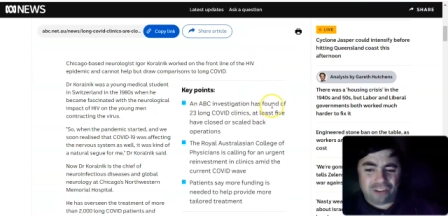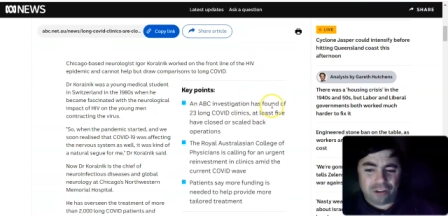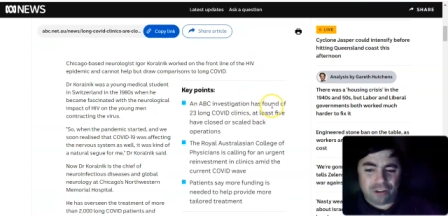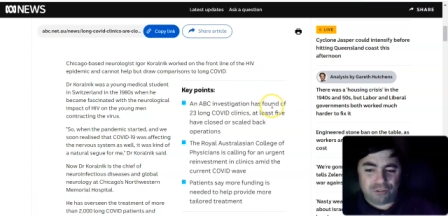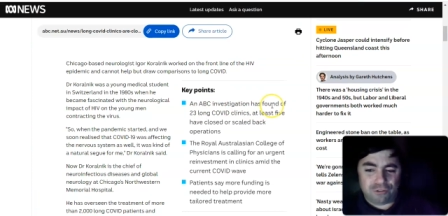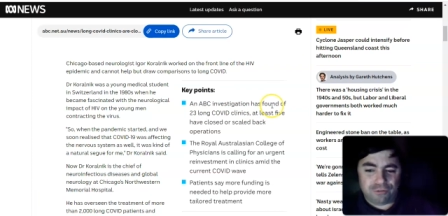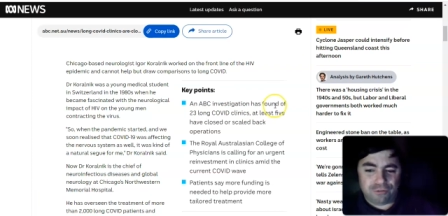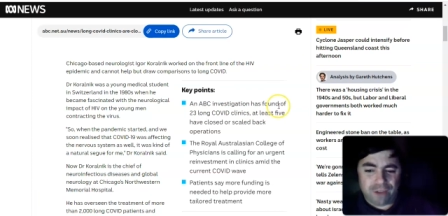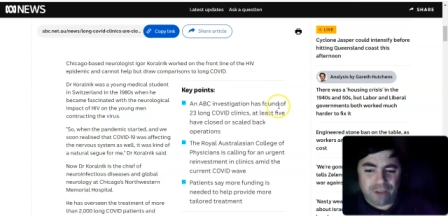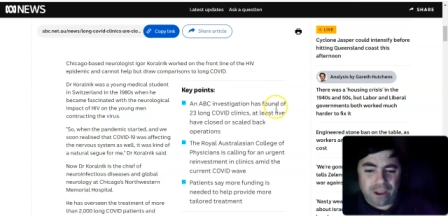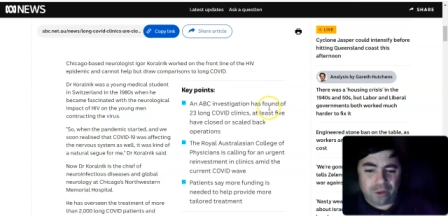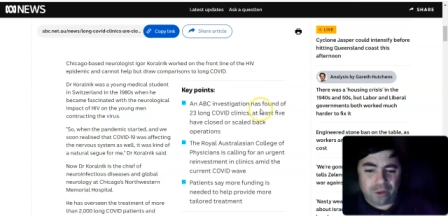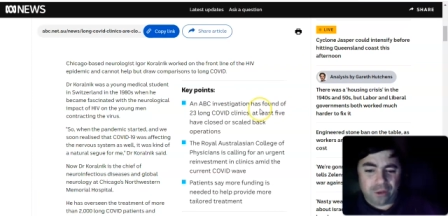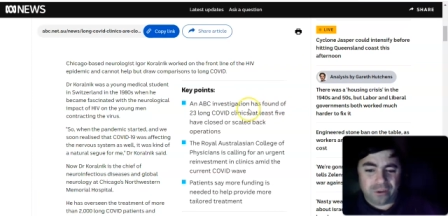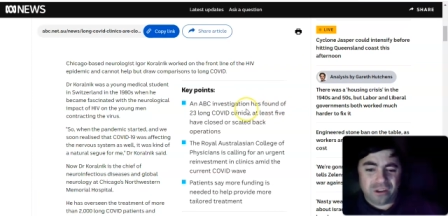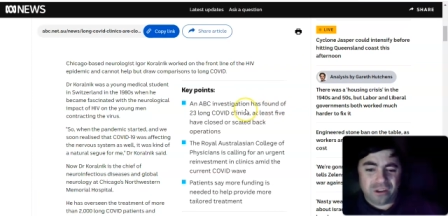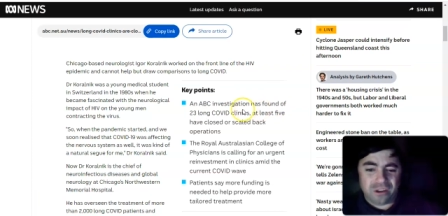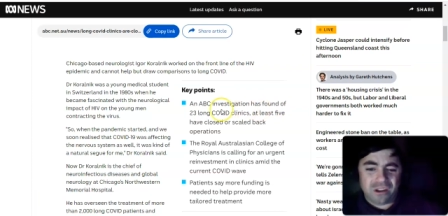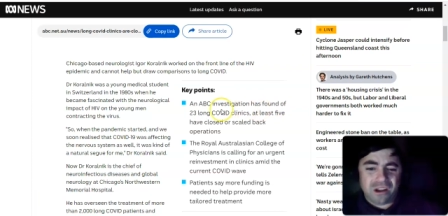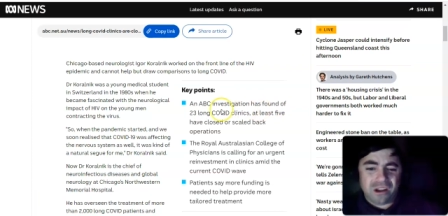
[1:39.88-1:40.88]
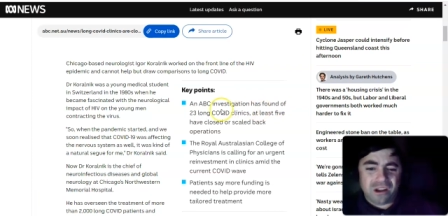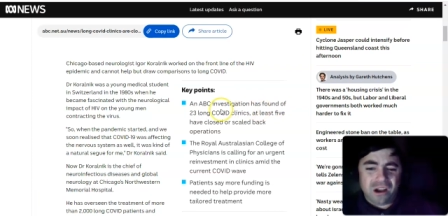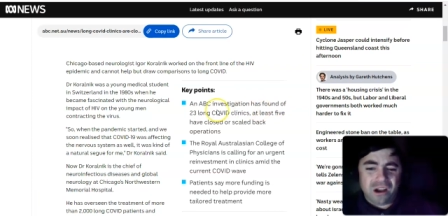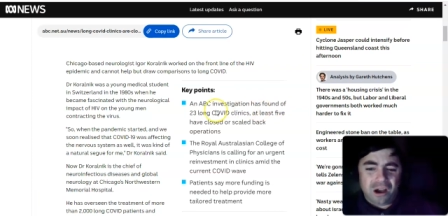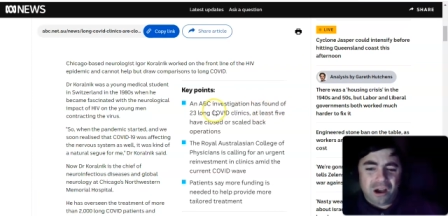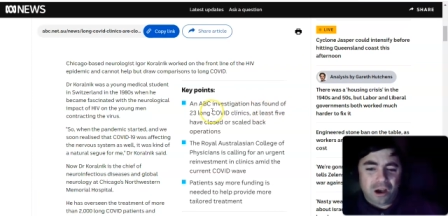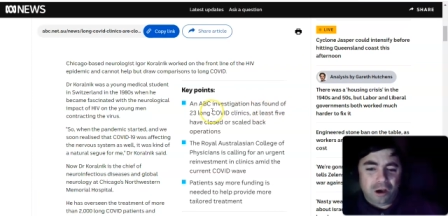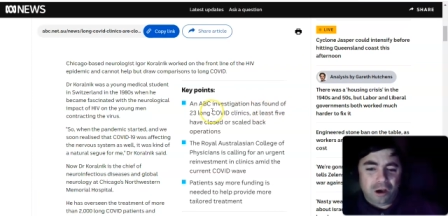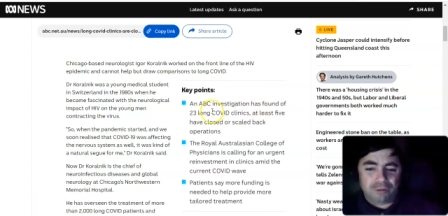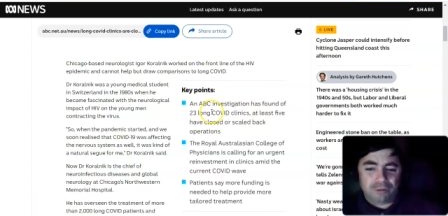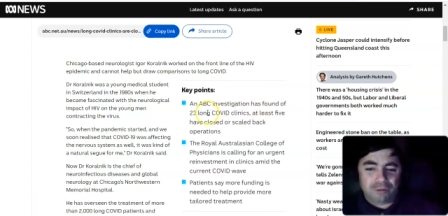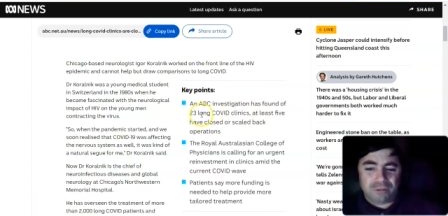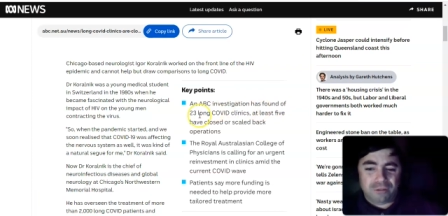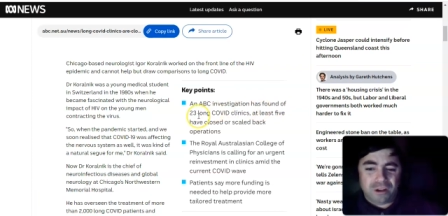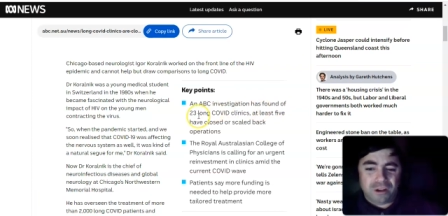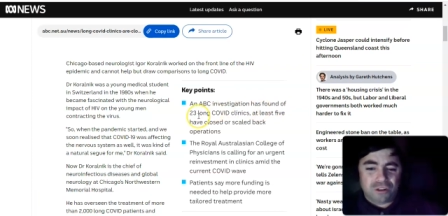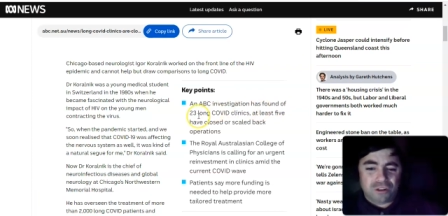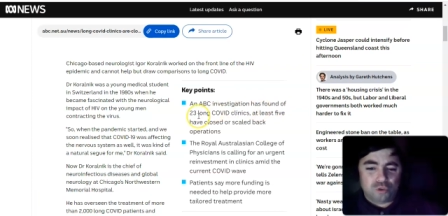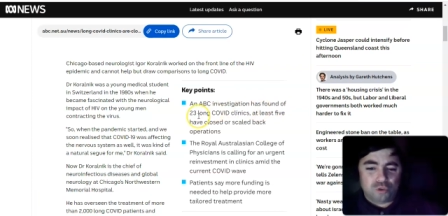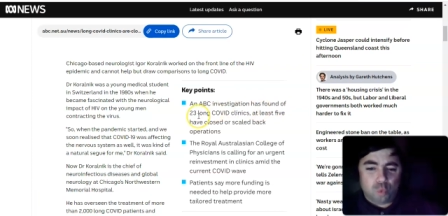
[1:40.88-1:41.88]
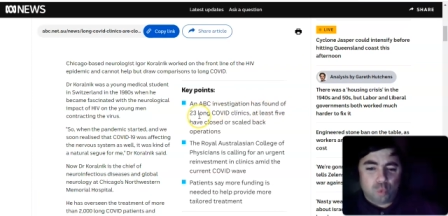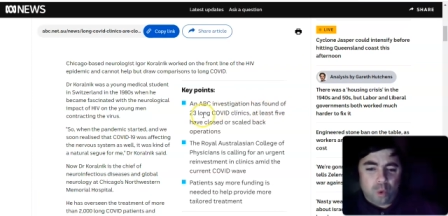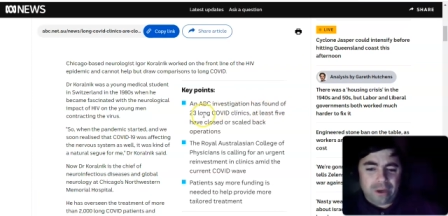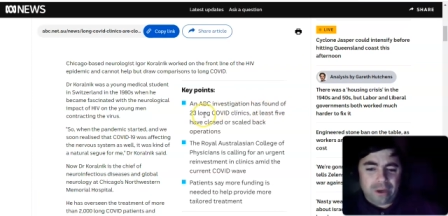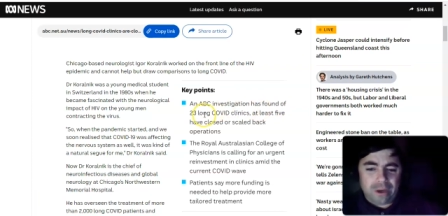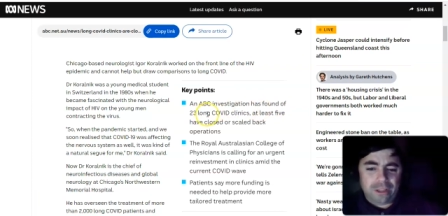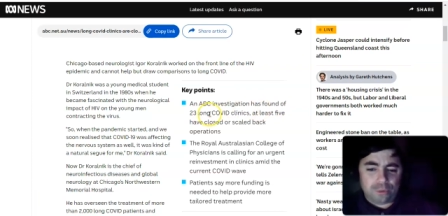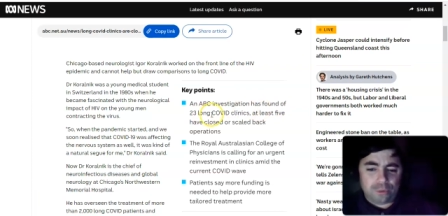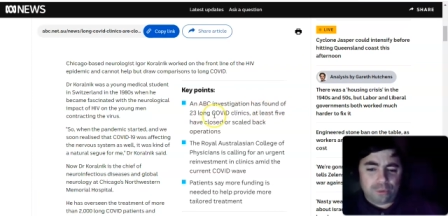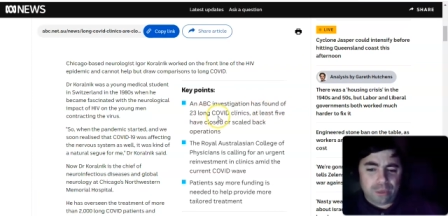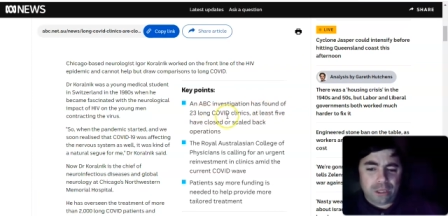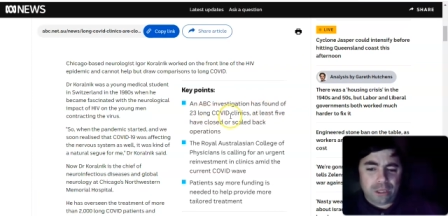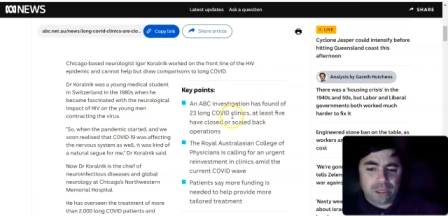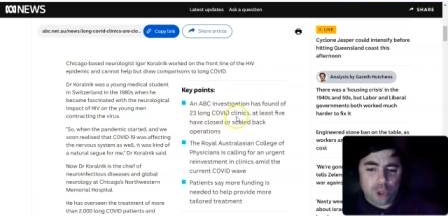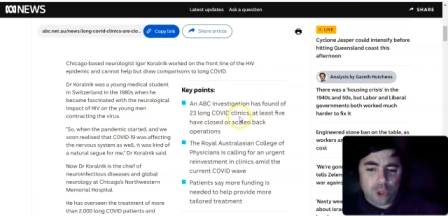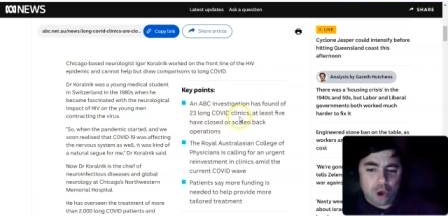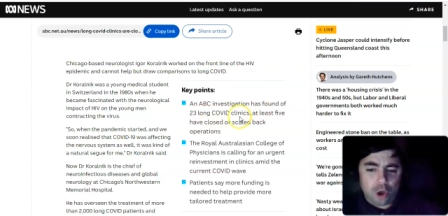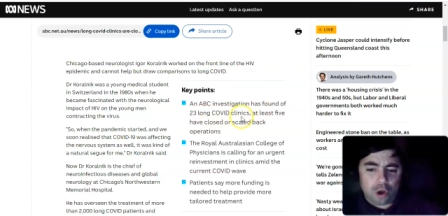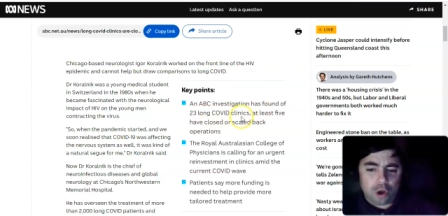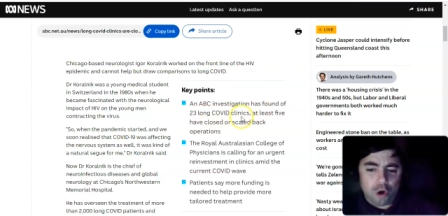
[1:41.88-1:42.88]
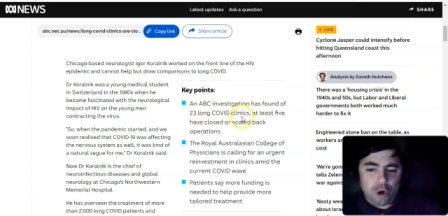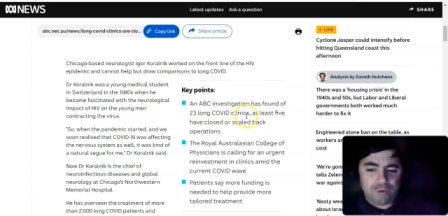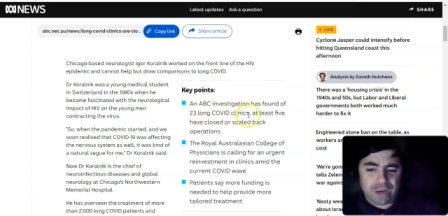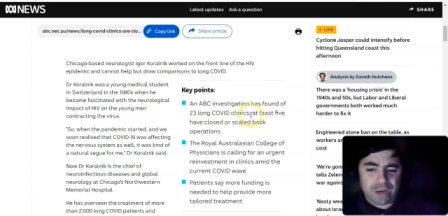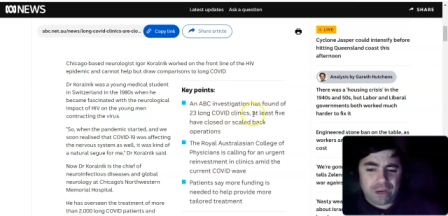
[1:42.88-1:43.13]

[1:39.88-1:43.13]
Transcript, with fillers: has found of 23 long COVID